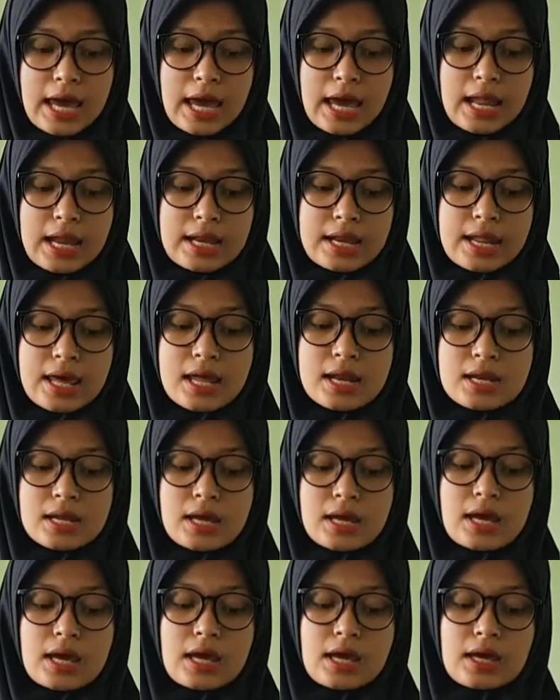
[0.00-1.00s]
and then
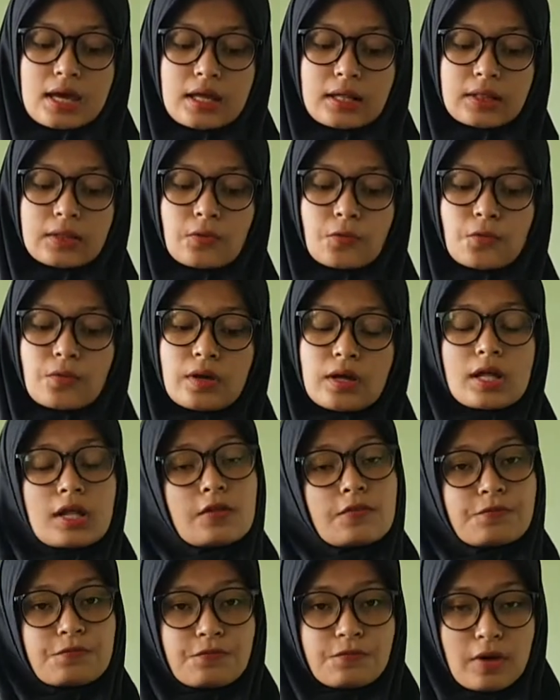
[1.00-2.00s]
it
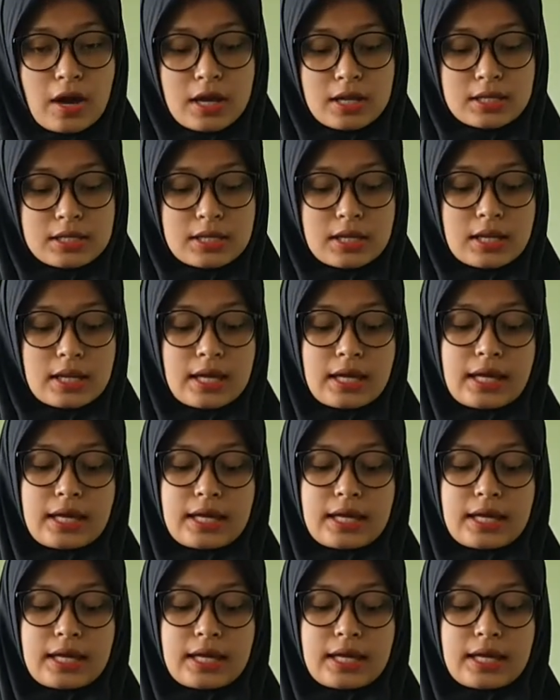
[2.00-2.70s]
will find